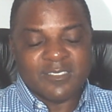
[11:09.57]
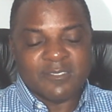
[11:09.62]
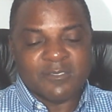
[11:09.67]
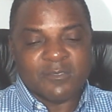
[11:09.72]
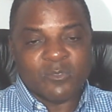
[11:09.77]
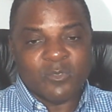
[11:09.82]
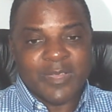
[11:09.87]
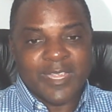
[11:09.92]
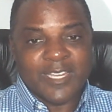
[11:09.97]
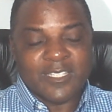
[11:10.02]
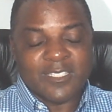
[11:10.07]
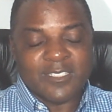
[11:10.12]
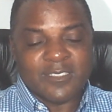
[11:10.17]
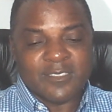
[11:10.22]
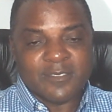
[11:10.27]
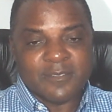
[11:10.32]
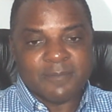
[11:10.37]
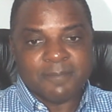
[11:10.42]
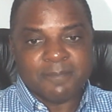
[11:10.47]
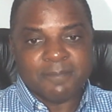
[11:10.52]
Right.
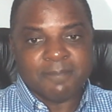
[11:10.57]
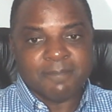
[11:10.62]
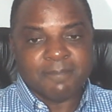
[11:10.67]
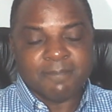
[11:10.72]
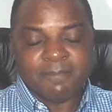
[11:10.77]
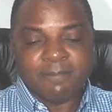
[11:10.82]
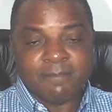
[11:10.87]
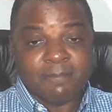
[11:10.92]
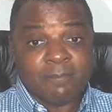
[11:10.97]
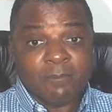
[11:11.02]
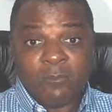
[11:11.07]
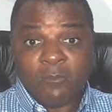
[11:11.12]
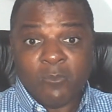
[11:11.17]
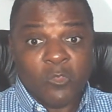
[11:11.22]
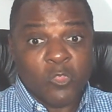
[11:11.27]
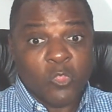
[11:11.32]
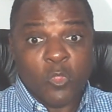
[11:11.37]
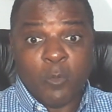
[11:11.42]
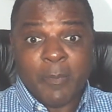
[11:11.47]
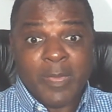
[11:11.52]

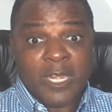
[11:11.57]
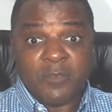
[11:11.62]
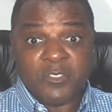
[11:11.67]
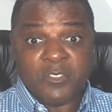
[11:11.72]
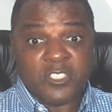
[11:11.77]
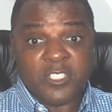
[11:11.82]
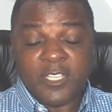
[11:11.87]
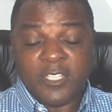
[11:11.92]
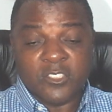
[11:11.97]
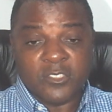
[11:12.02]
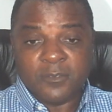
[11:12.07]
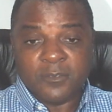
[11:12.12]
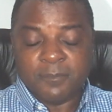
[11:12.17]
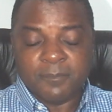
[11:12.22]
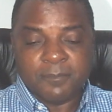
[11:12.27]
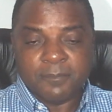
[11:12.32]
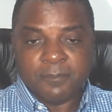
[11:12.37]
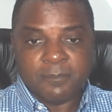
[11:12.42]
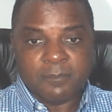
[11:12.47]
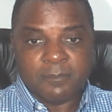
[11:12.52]
No manifestation.
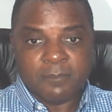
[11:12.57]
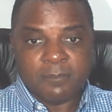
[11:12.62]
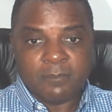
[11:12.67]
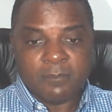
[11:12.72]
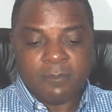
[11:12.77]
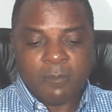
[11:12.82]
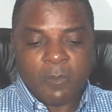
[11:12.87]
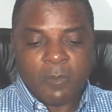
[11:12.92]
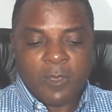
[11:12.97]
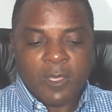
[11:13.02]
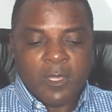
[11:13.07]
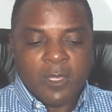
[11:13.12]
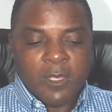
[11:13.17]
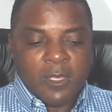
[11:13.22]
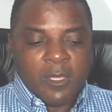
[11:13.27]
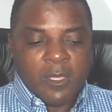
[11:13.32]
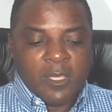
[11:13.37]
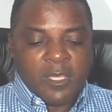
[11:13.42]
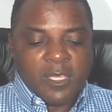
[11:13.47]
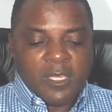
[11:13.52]

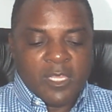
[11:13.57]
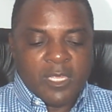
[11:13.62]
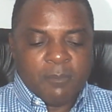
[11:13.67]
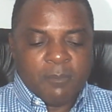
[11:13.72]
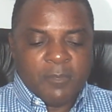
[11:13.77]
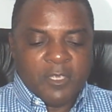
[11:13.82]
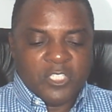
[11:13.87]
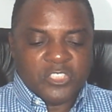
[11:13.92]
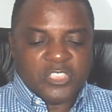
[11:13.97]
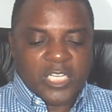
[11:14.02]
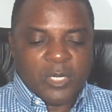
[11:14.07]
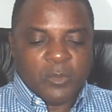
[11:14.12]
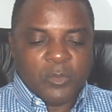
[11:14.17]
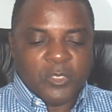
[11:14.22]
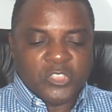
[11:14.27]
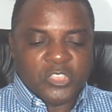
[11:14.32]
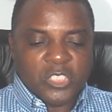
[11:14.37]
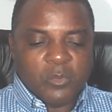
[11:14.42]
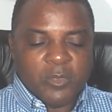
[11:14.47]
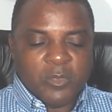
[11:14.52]
Let me share
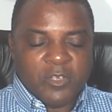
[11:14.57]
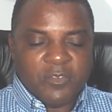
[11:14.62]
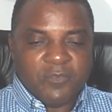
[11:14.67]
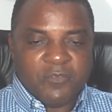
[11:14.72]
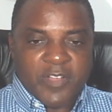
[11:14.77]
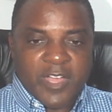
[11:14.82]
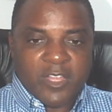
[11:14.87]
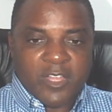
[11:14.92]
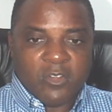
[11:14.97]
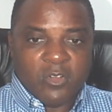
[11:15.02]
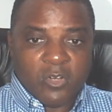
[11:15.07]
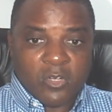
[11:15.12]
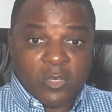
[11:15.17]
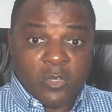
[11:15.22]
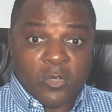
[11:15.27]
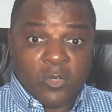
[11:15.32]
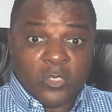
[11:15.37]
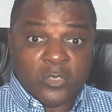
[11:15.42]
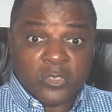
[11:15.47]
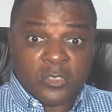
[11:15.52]
with you what final
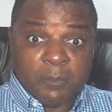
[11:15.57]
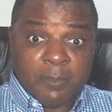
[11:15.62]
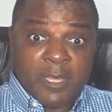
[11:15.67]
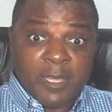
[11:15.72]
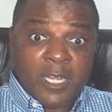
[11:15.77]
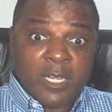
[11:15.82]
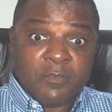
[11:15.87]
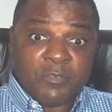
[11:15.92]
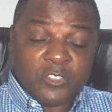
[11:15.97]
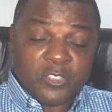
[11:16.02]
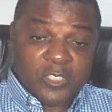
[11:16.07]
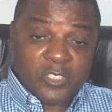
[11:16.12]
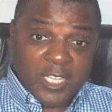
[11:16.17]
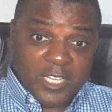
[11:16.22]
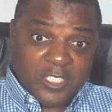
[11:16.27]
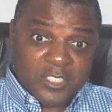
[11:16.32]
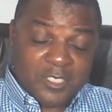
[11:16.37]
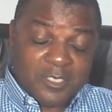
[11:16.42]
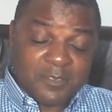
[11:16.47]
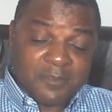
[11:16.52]
close to
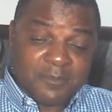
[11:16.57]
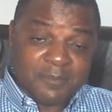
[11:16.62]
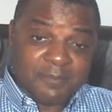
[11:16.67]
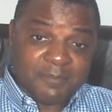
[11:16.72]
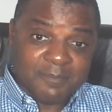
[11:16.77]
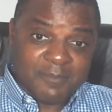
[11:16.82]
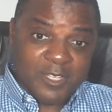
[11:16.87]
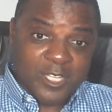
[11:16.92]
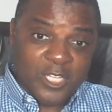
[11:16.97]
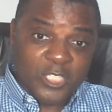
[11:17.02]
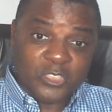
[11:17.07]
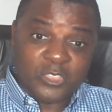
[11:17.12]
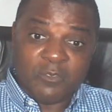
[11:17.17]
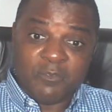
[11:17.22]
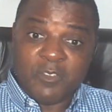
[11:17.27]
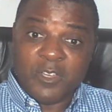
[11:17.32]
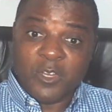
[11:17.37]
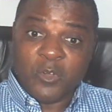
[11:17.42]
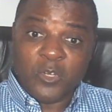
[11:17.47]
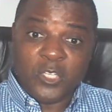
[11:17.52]
manifestation. It's a
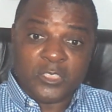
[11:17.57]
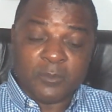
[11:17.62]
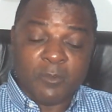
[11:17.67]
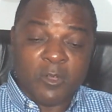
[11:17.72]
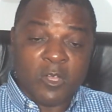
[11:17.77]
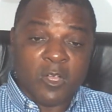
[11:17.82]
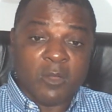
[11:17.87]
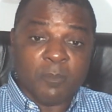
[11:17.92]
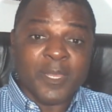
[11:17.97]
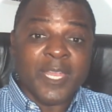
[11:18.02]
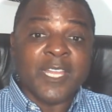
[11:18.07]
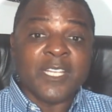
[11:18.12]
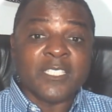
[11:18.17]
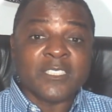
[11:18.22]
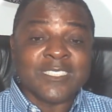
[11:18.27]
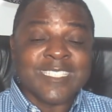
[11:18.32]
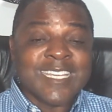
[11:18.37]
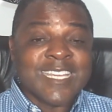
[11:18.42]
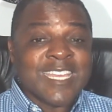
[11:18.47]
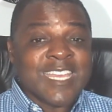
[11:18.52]
very small place
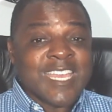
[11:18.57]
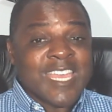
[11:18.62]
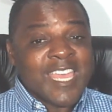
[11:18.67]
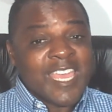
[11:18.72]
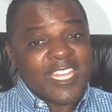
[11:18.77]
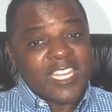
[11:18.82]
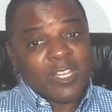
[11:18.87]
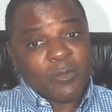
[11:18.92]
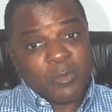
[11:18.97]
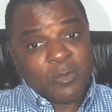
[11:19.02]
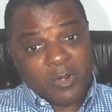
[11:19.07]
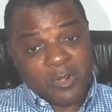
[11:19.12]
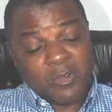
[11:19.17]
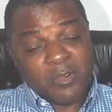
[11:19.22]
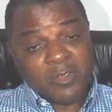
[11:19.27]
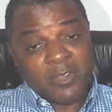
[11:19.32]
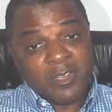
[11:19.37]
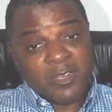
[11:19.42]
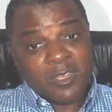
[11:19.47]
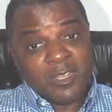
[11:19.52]
in the
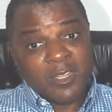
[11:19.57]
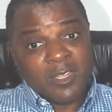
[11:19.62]
Word.